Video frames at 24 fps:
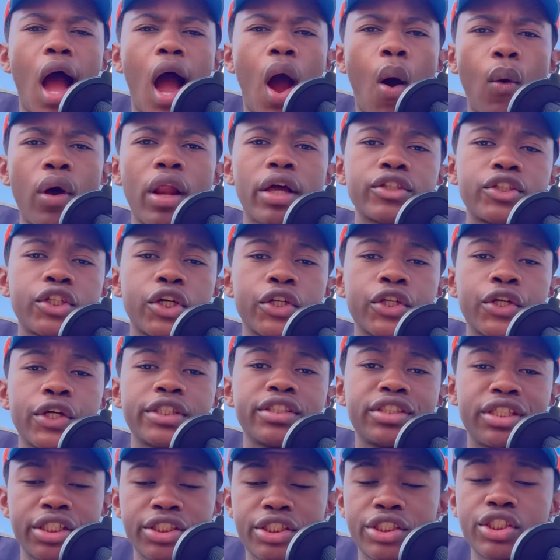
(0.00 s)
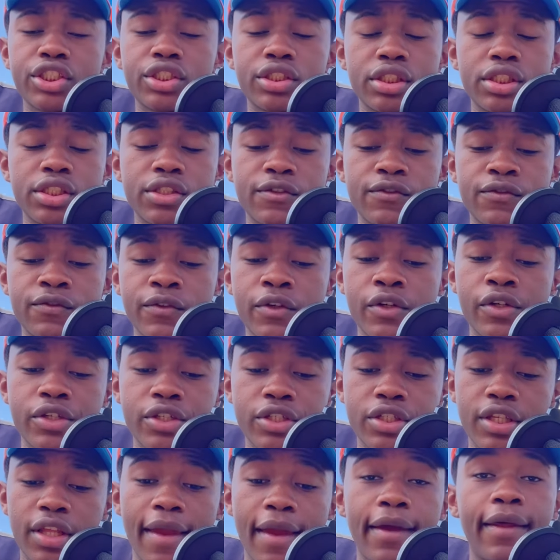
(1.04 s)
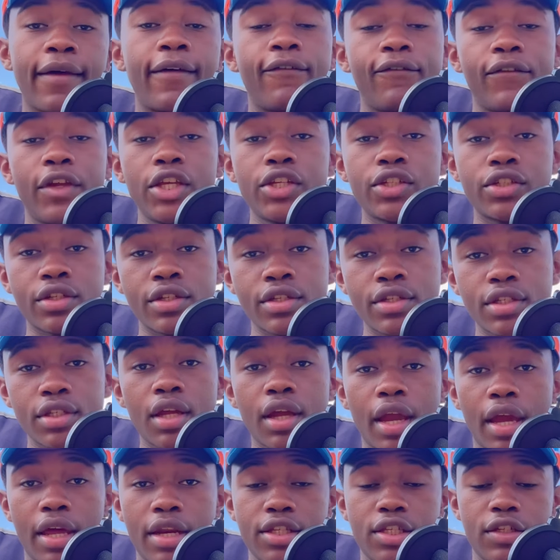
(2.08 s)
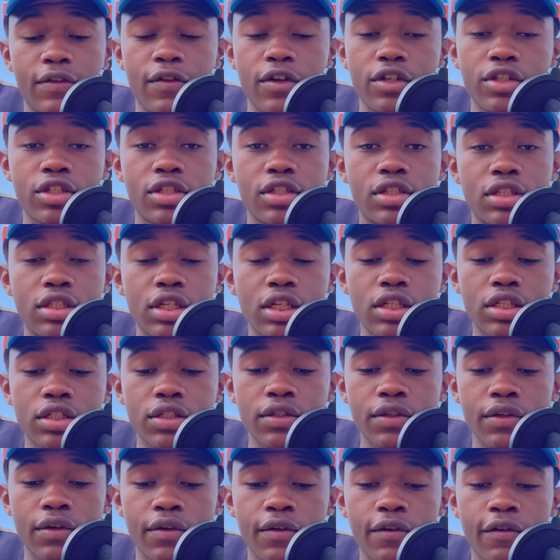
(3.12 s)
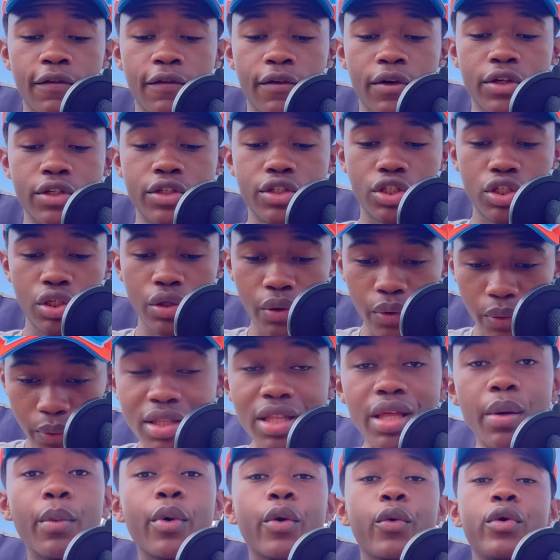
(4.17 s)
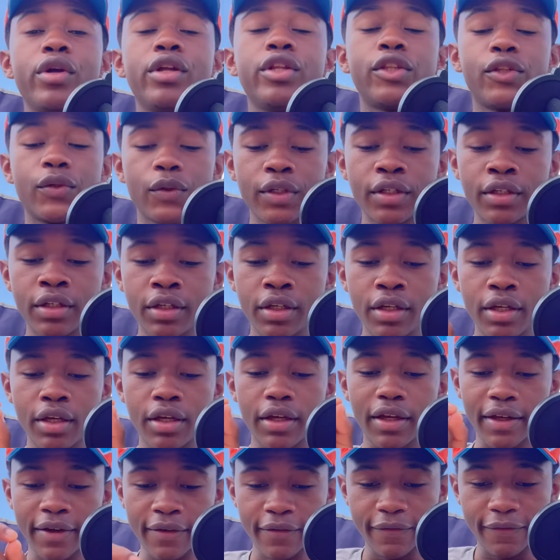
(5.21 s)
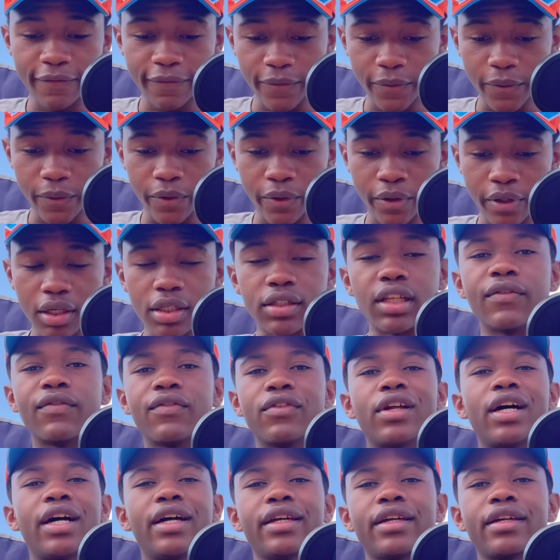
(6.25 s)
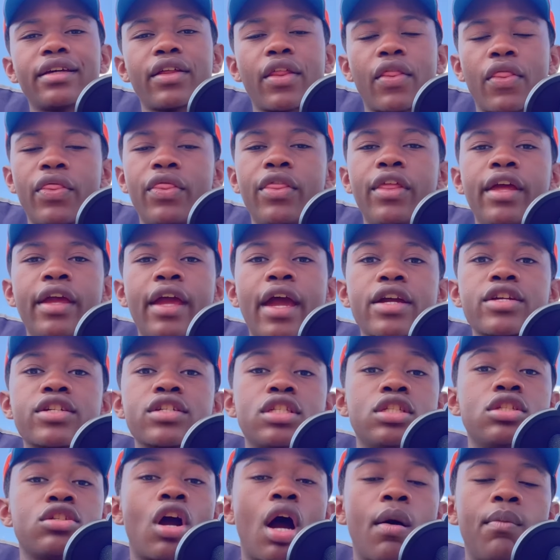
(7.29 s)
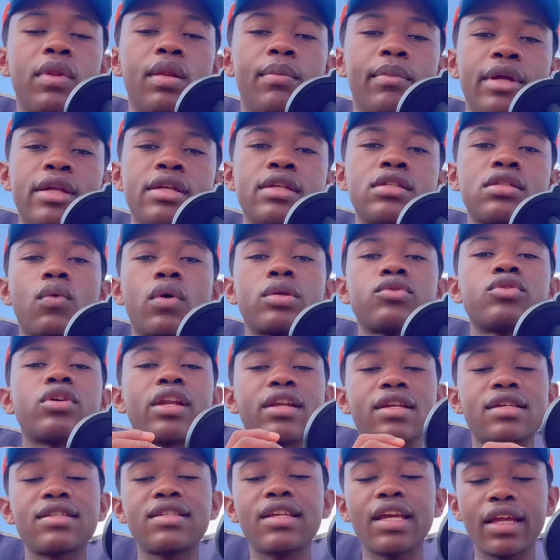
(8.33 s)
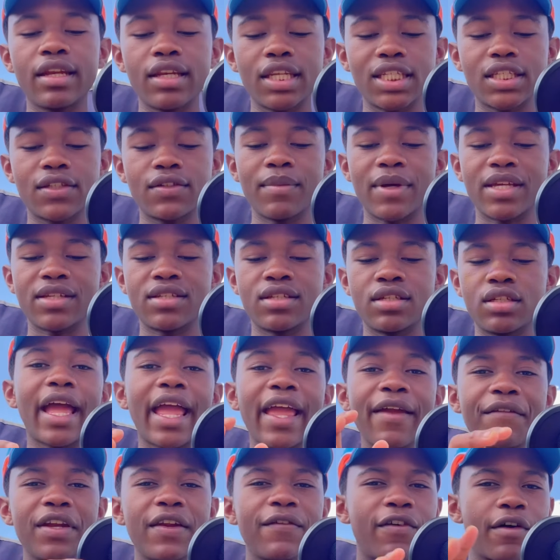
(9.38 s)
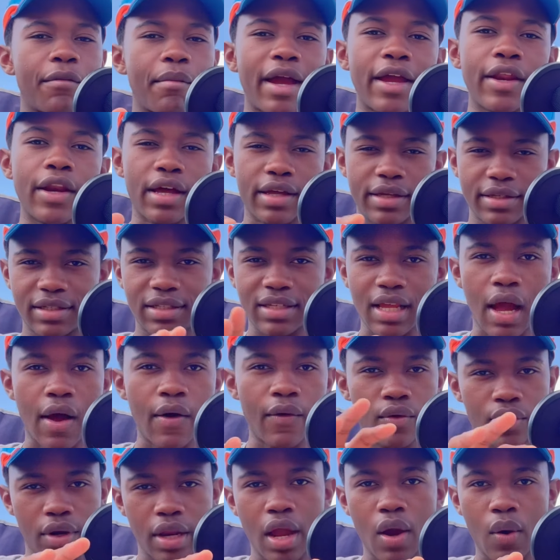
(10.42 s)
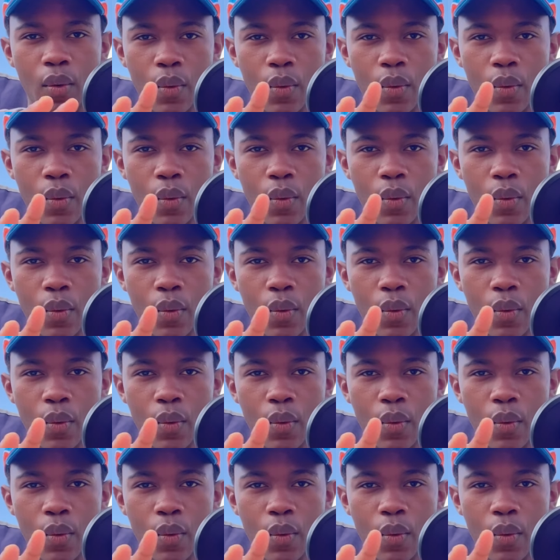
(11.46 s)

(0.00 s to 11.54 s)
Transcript: I want to turn your attention to this verse in Ephesians, and it's Ephesians 6, verse 2. Then we'll read 3 and 4, because I feel like they actually complement what I'm trying to say in this message, even if it may not sound that